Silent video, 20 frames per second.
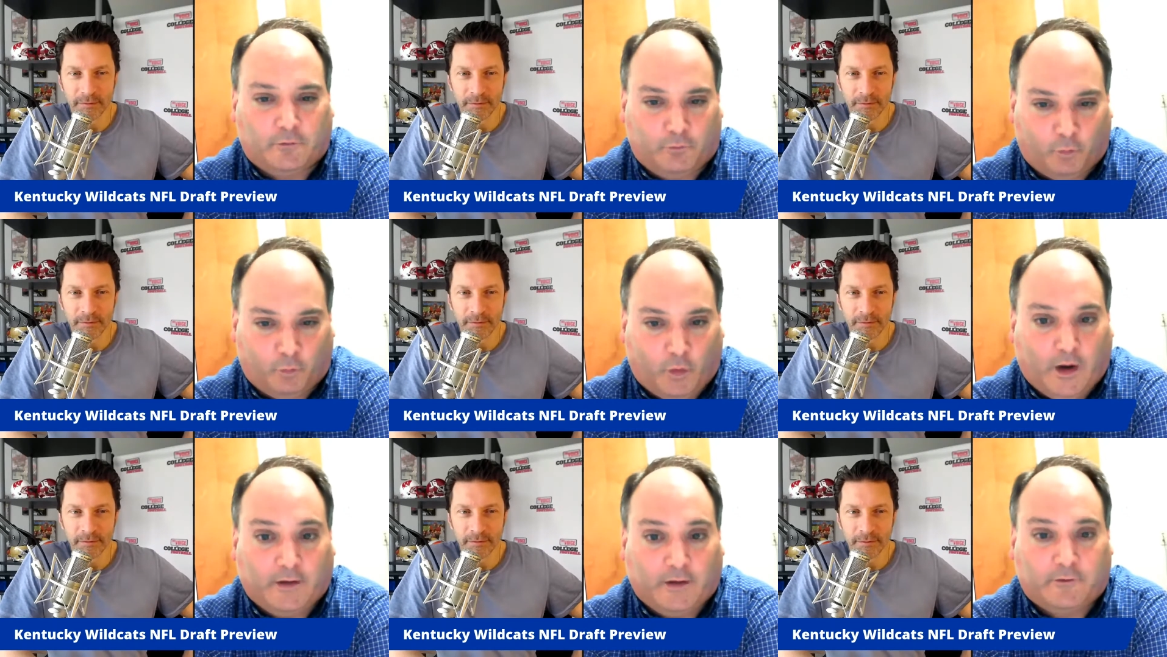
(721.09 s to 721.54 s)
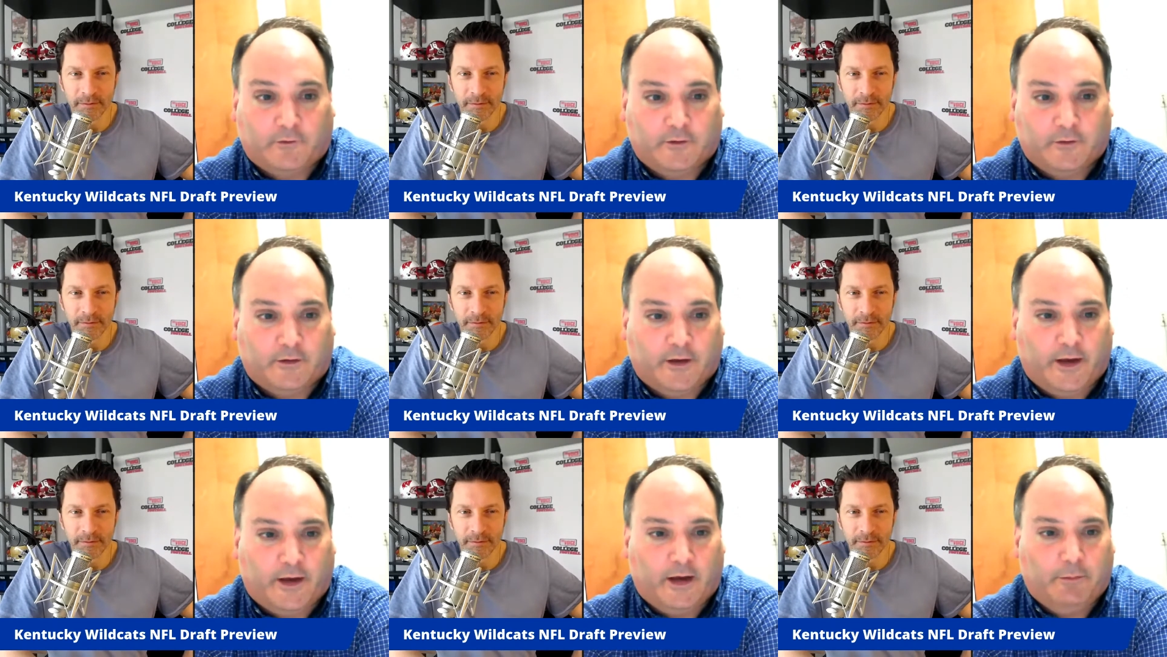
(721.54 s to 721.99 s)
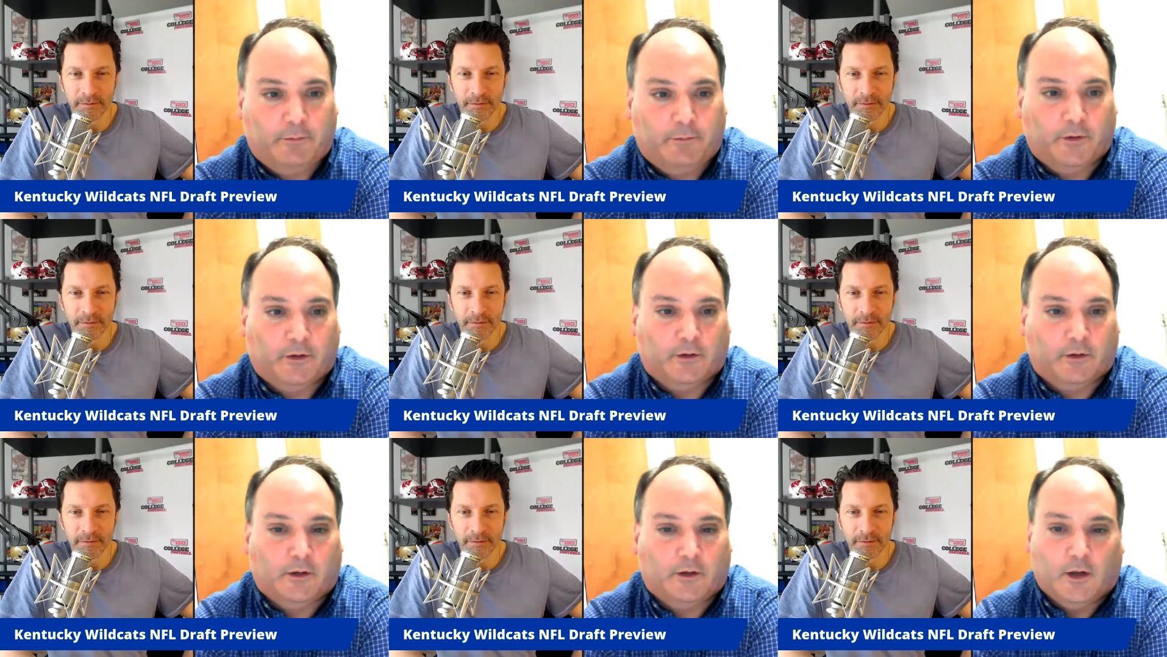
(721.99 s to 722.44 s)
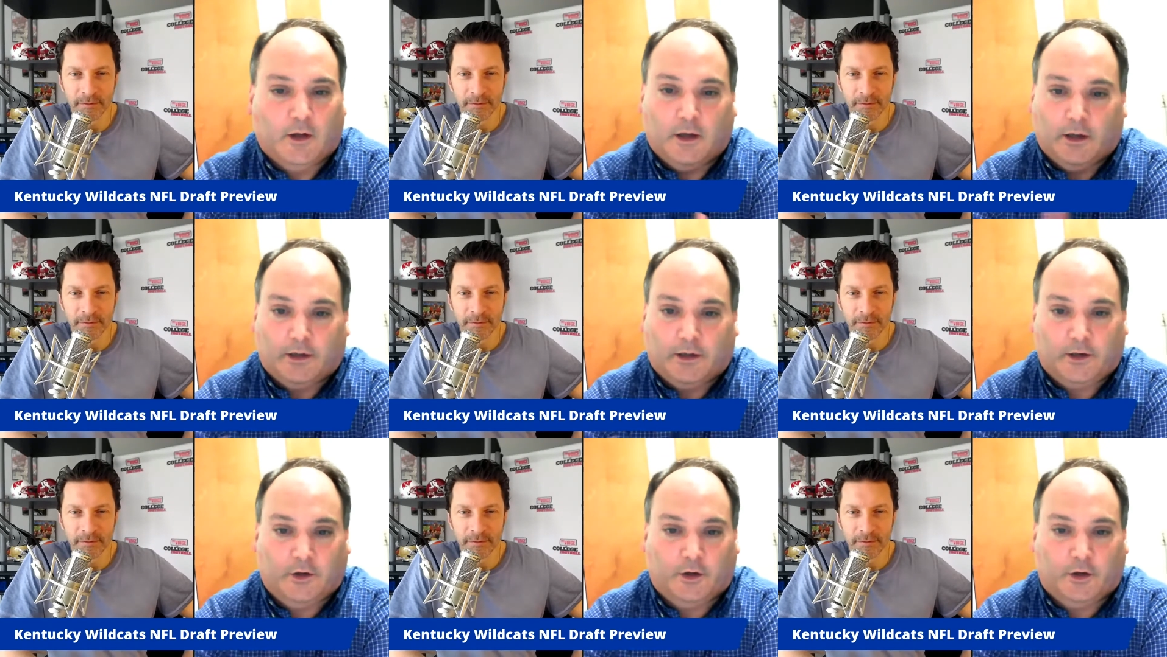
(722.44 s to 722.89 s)
Speaker 1: watch the tape, and, you
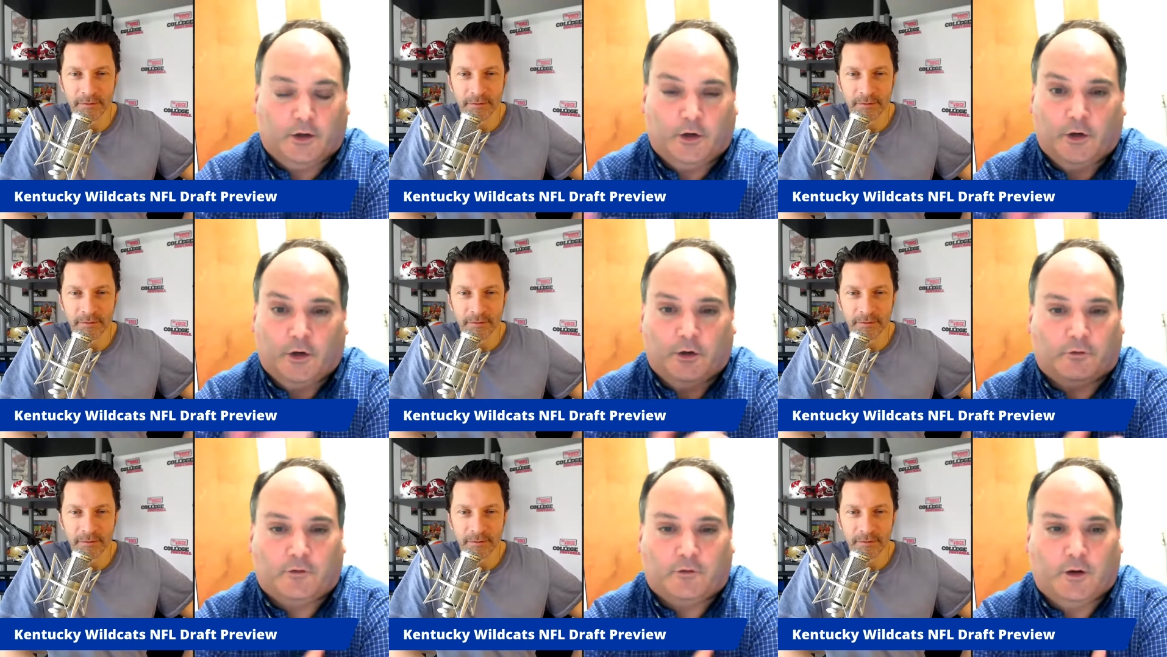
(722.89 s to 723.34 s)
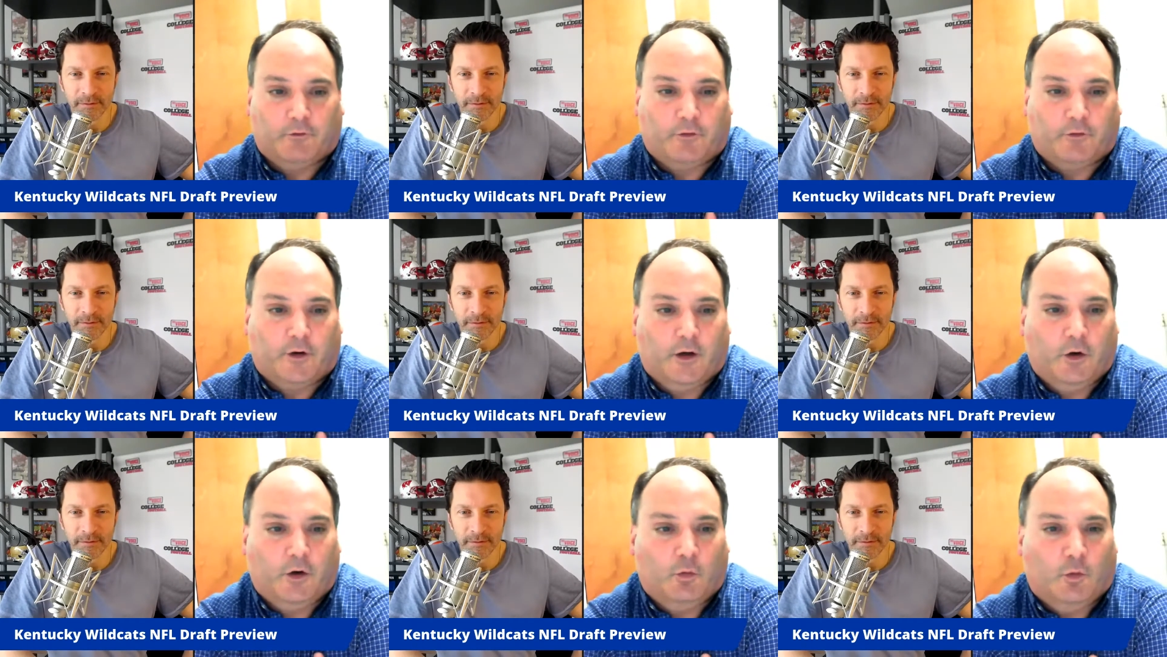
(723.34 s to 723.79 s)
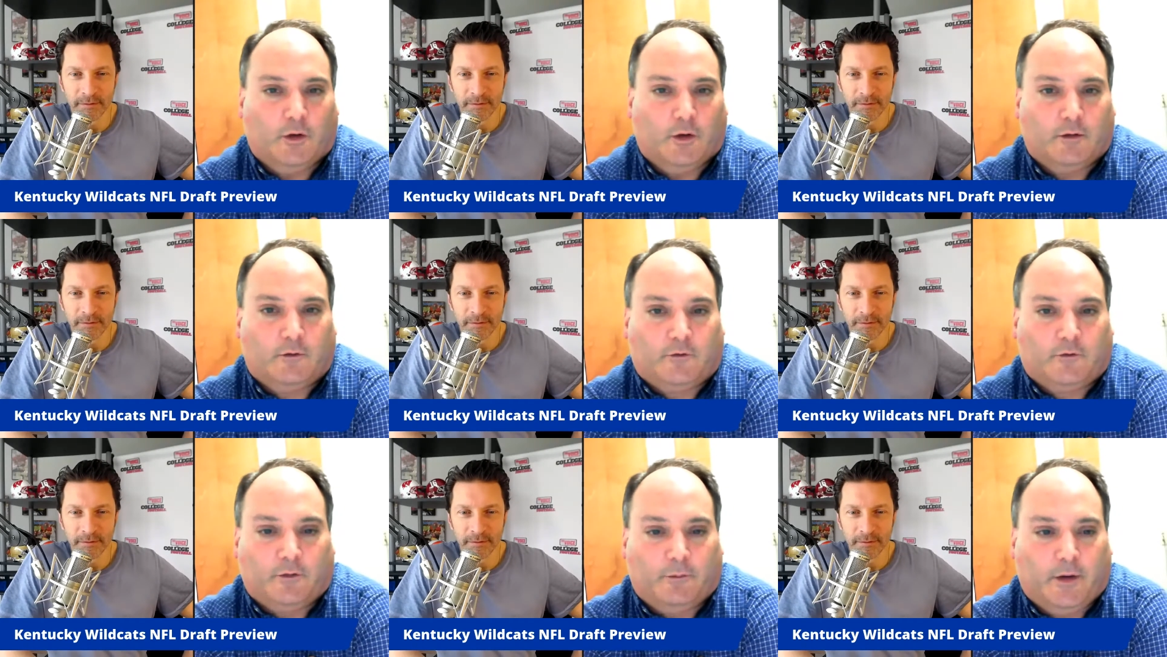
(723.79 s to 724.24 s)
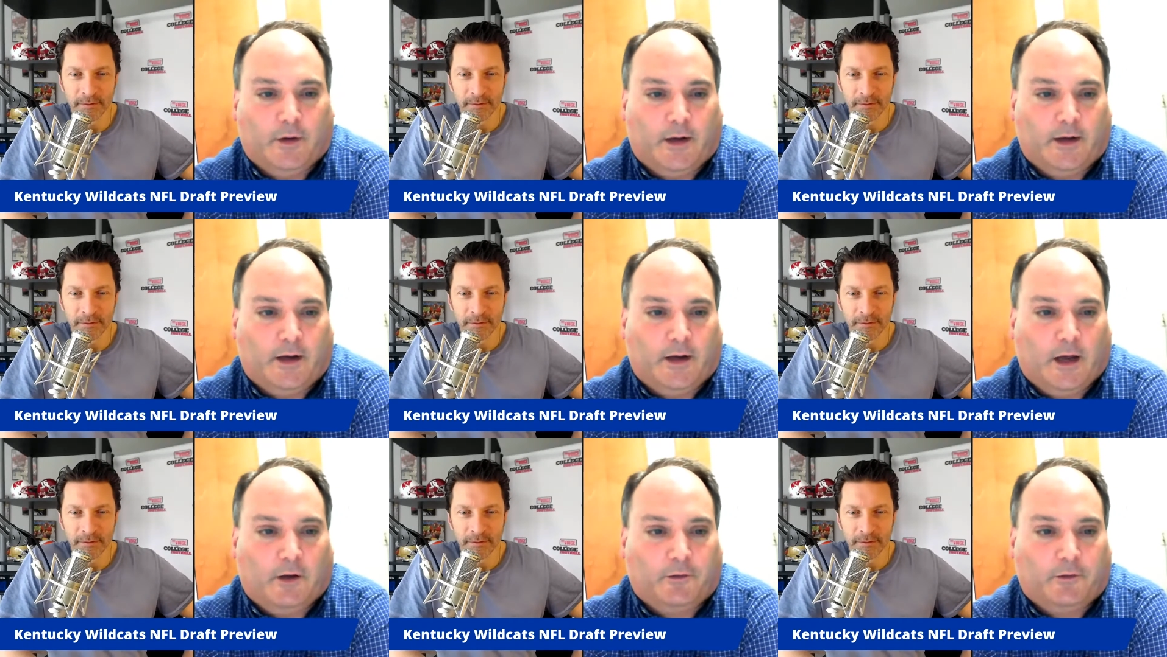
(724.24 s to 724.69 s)
know, you just never know what somebody out
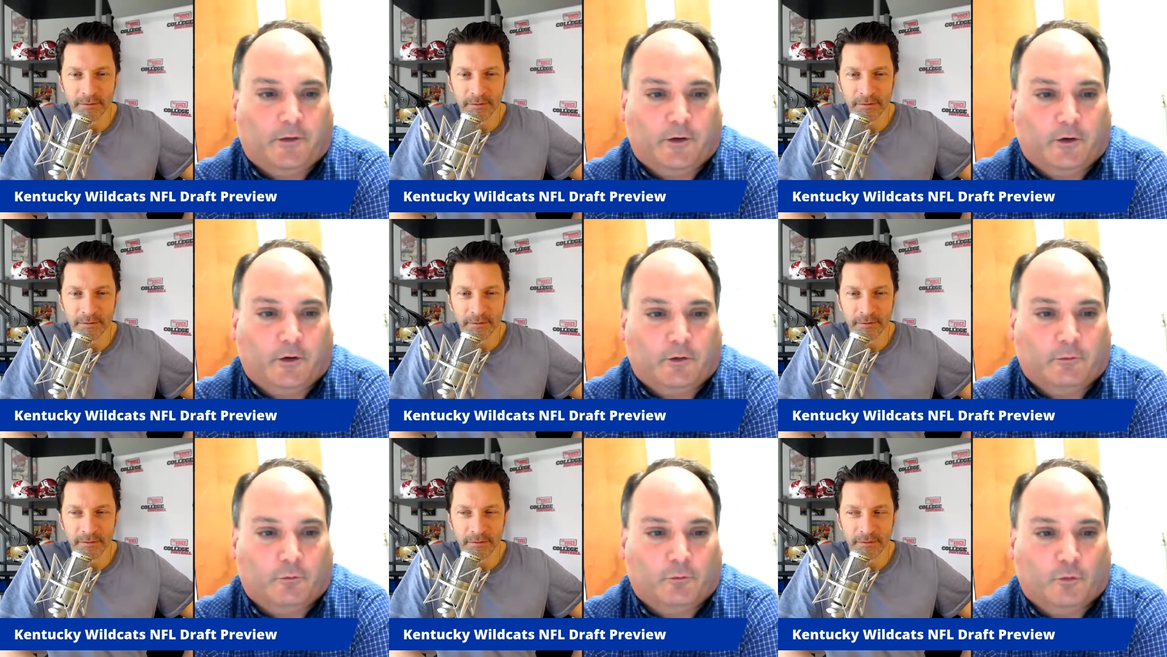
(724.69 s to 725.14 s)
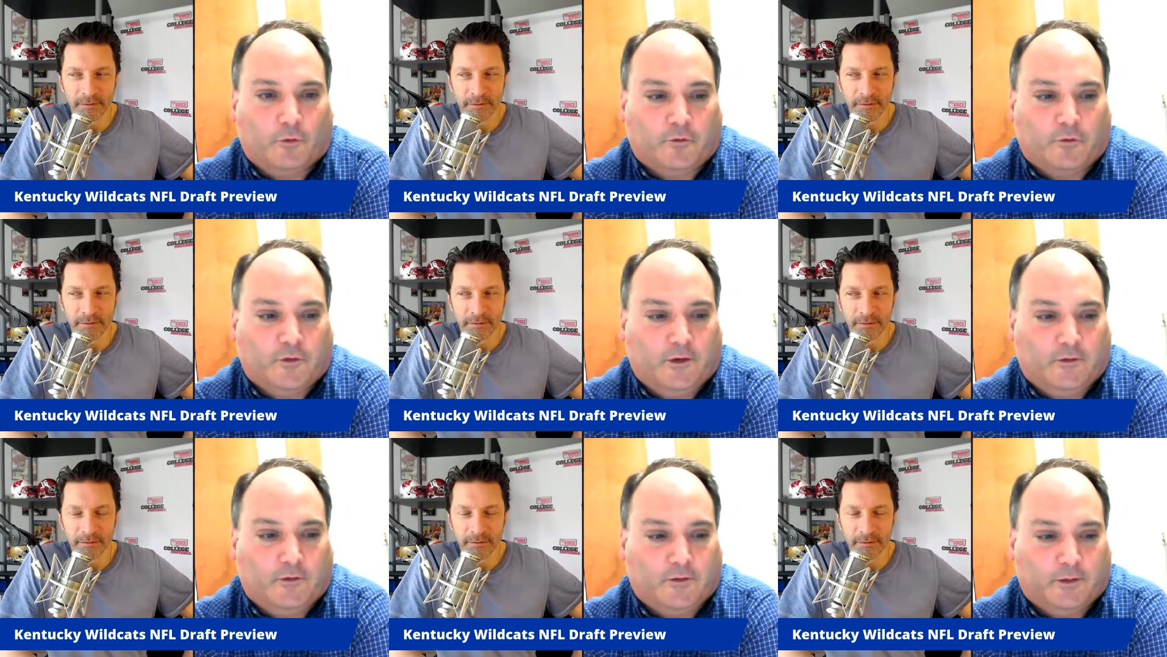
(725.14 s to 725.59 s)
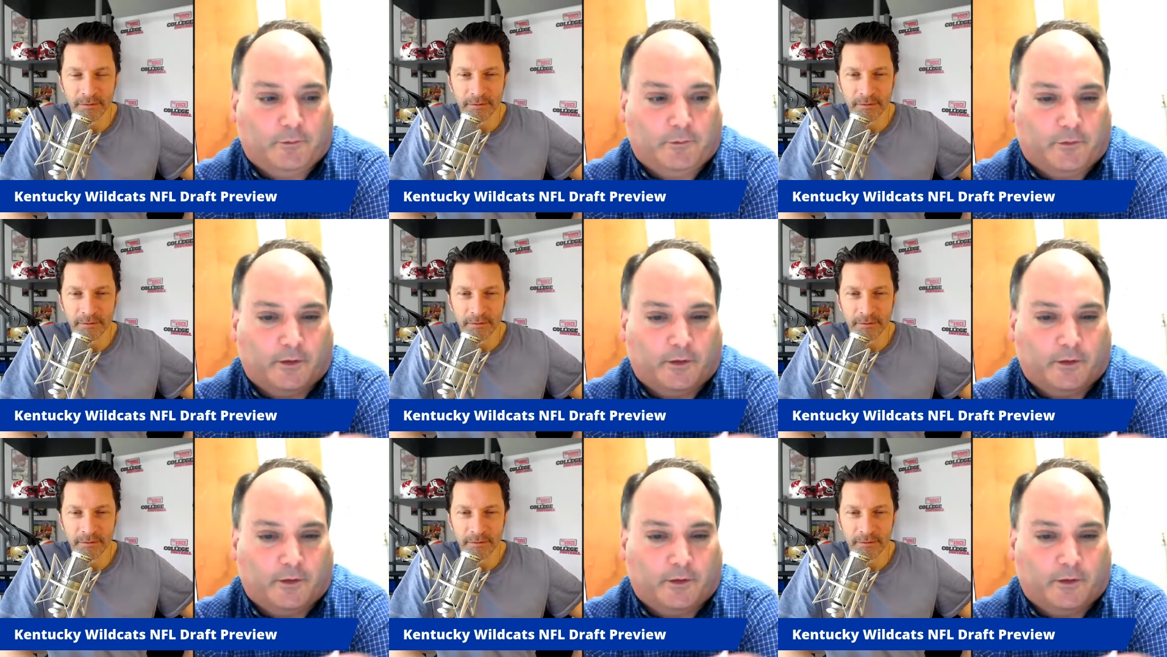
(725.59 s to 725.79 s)
there will see something,